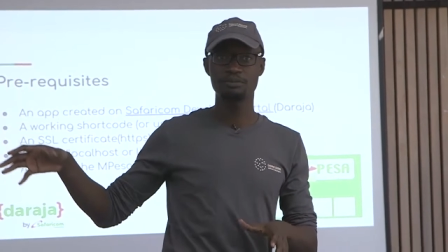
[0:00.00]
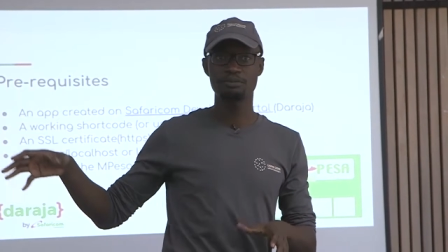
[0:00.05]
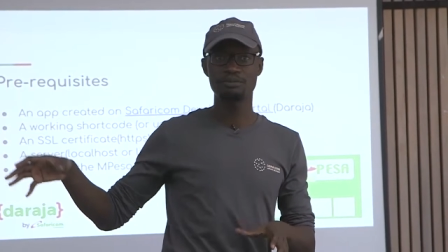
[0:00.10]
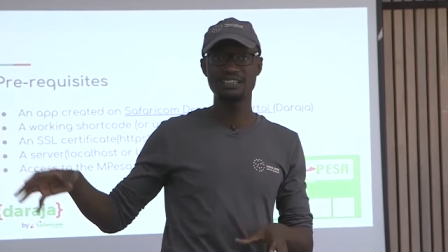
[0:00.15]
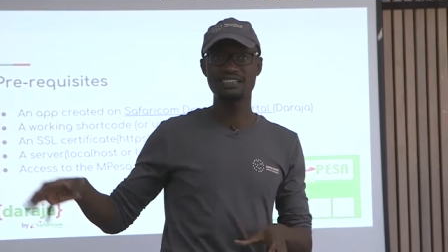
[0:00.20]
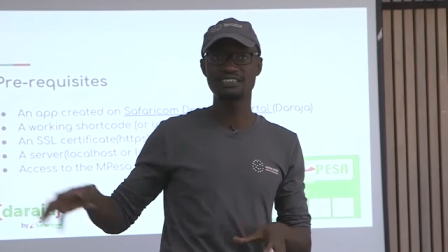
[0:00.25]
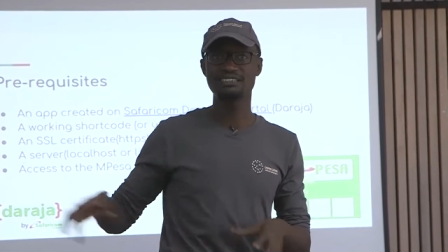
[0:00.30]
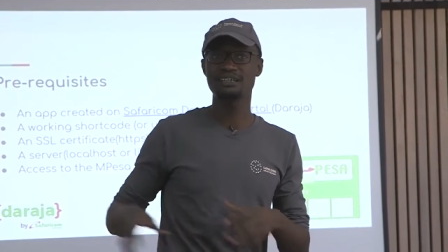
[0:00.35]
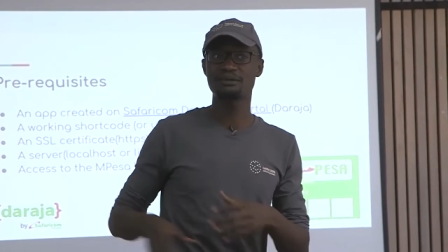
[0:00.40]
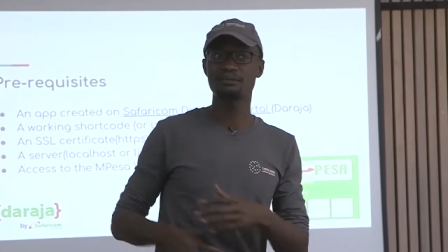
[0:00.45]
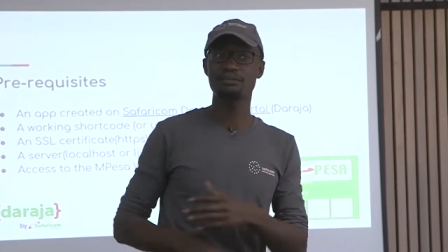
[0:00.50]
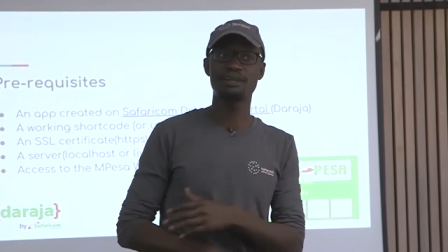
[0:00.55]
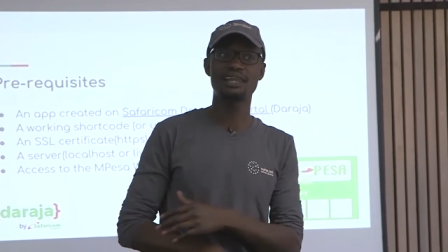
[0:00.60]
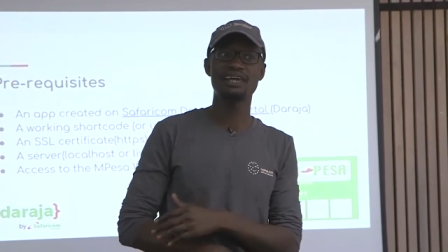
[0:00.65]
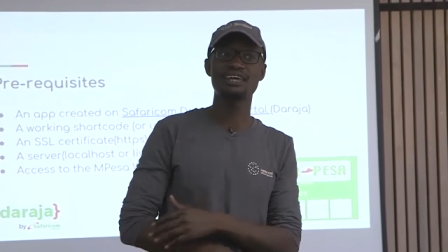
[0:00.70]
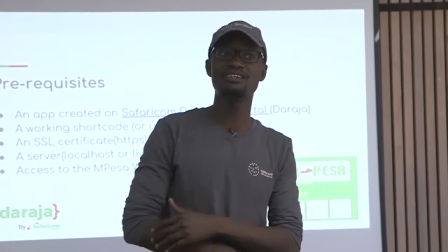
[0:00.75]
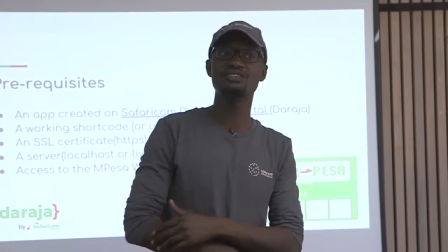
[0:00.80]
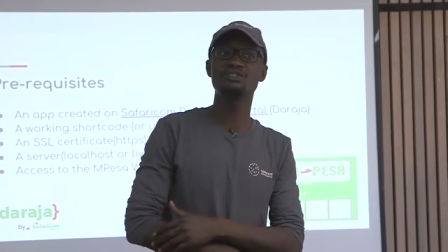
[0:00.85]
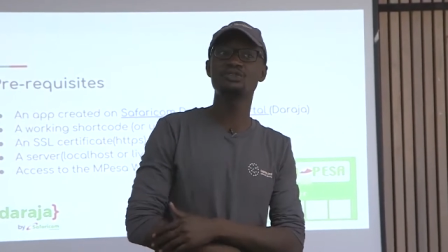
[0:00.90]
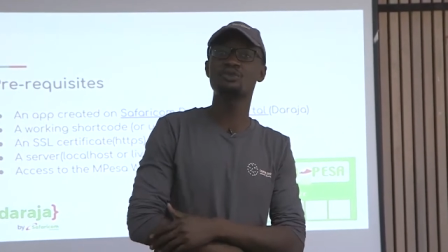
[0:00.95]
but it
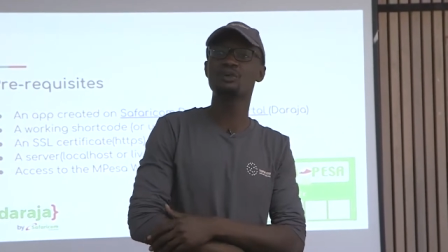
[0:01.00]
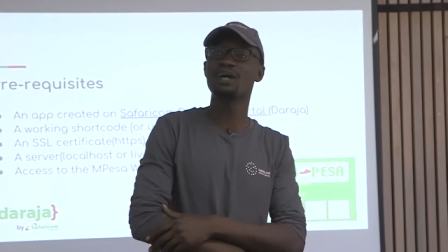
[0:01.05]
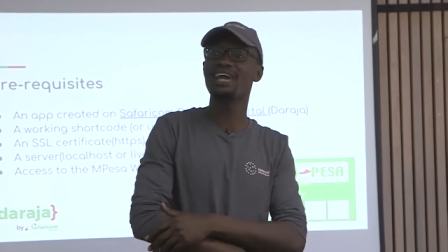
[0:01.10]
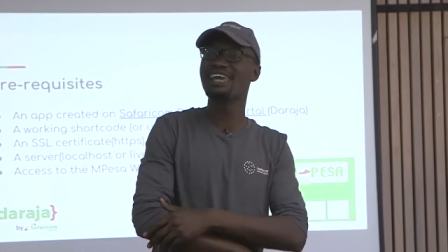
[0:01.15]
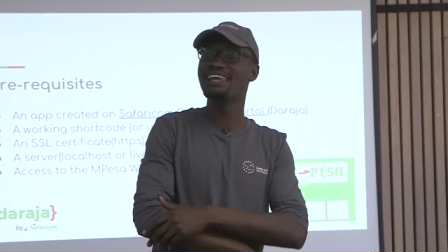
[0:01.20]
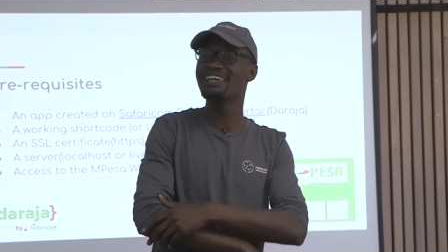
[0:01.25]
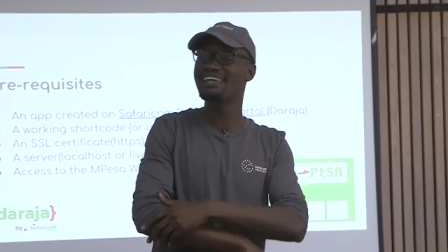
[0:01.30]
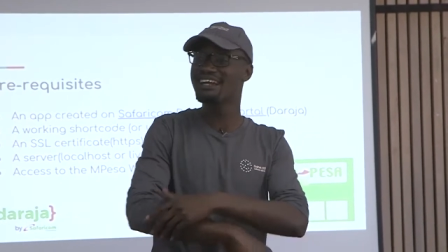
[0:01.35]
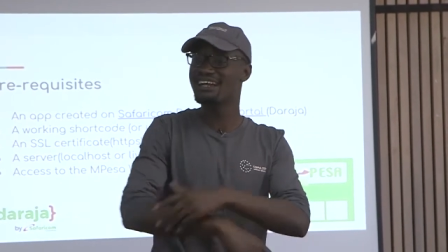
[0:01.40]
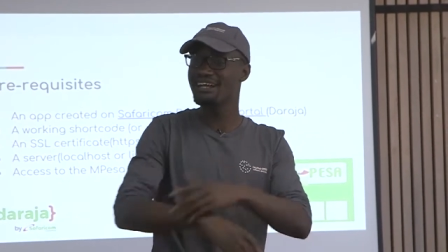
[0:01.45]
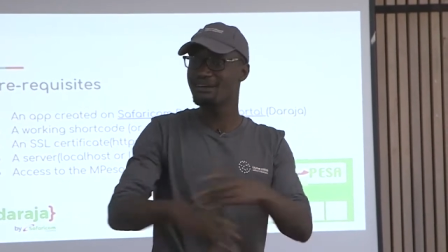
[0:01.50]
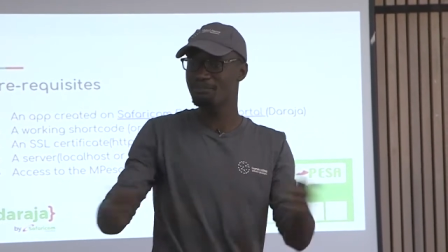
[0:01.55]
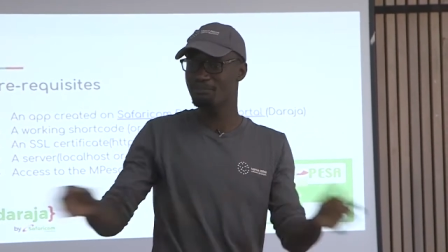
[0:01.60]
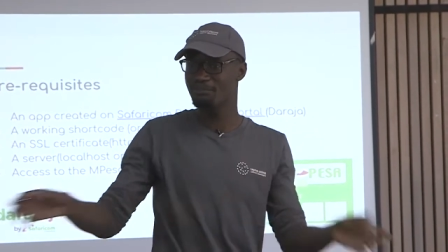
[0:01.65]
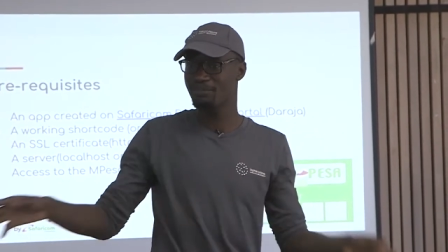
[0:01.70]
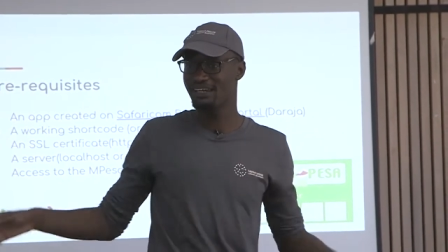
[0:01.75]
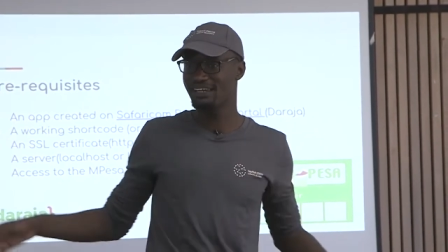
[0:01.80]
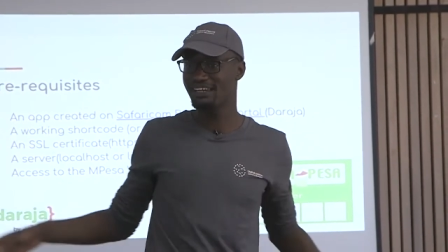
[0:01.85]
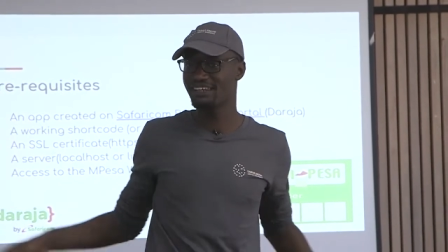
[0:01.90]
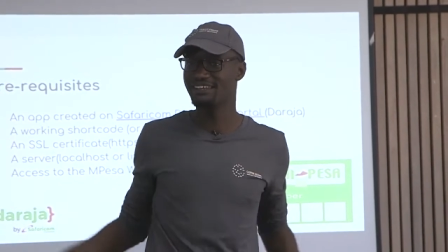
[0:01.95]
applies to any
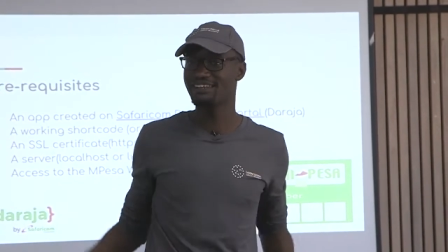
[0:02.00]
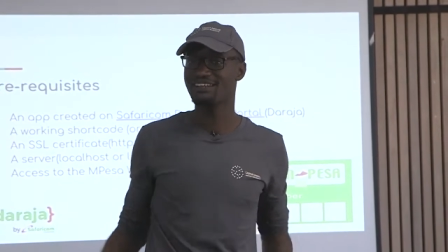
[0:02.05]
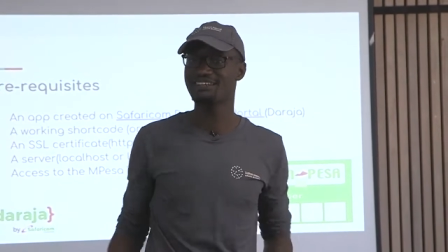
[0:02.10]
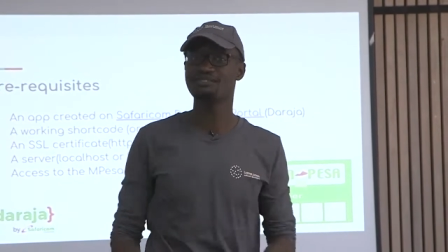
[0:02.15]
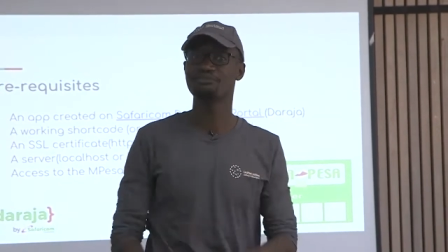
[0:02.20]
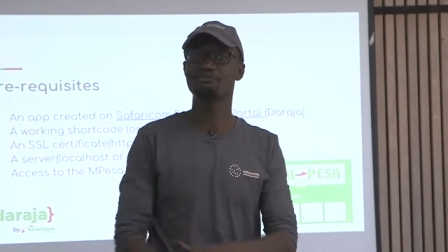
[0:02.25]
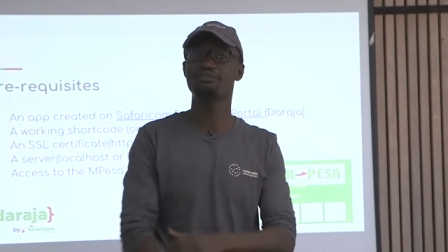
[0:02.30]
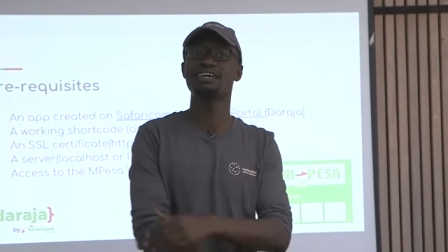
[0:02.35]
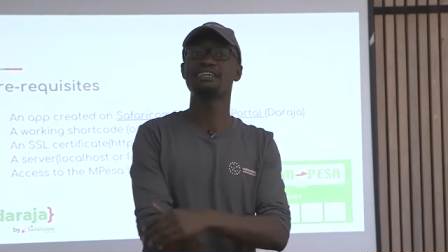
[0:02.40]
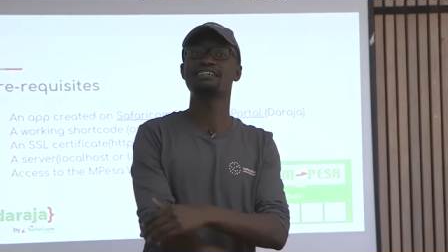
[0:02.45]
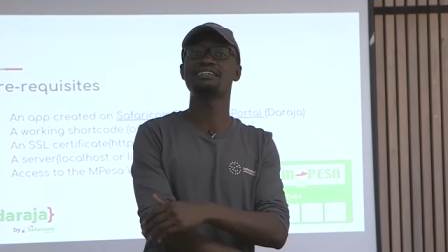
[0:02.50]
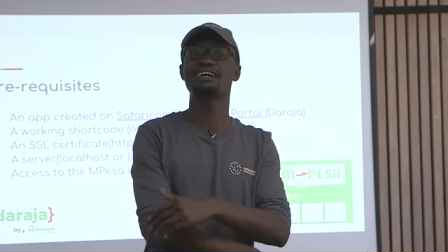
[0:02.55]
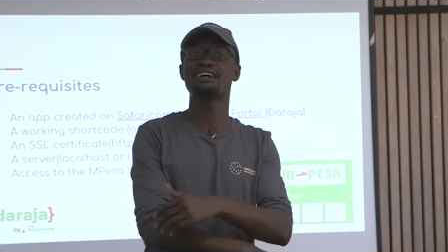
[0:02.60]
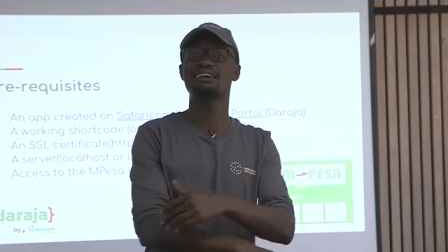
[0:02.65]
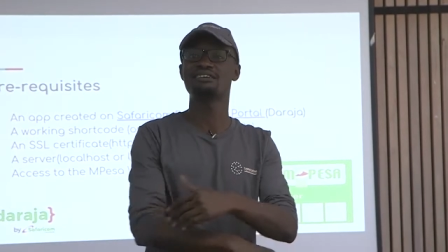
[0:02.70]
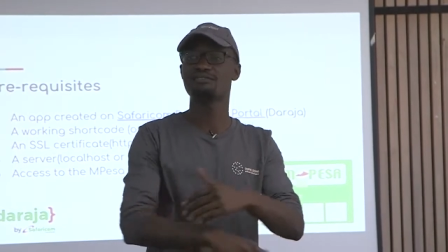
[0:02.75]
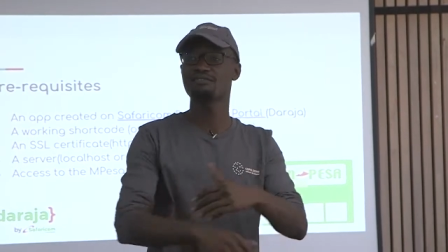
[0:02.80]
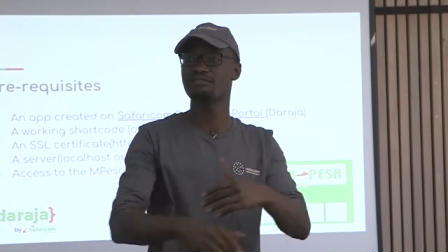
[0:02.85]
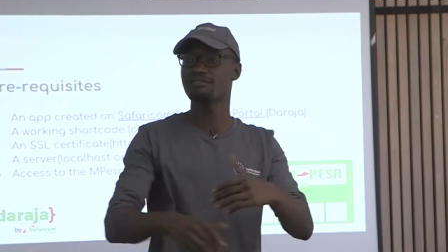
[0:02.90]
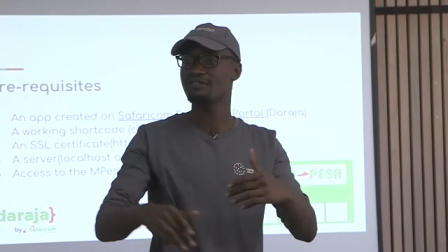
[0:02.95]
company that might
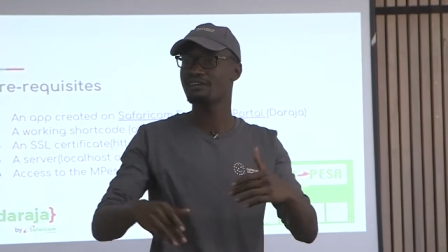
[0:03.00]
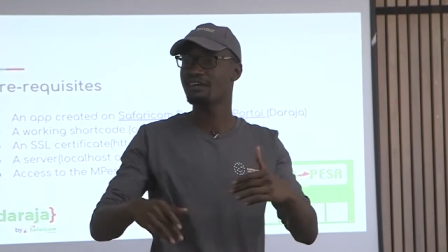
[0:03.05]
have